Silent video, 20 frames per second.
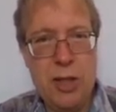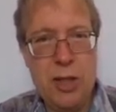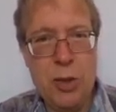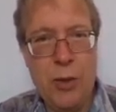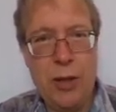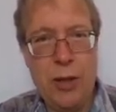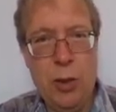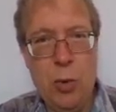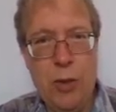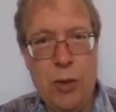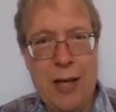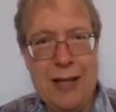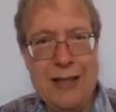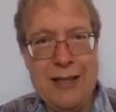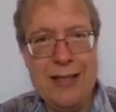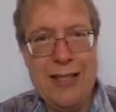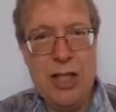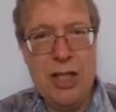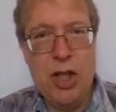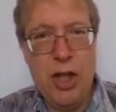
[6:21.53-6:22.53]
So I look at
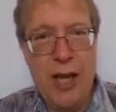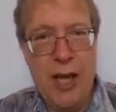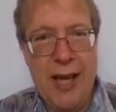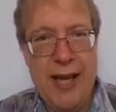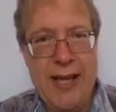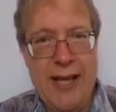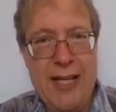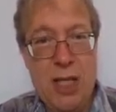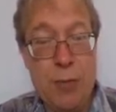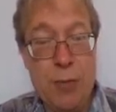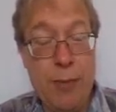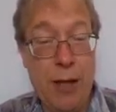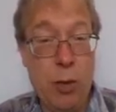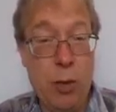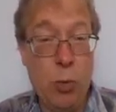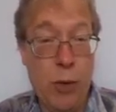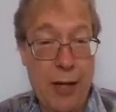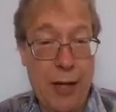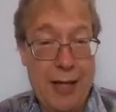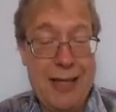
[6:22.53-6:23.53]
the change. By
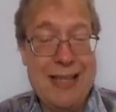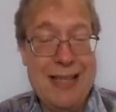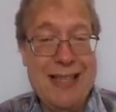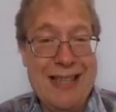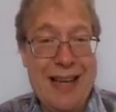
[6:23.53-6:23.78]
the way,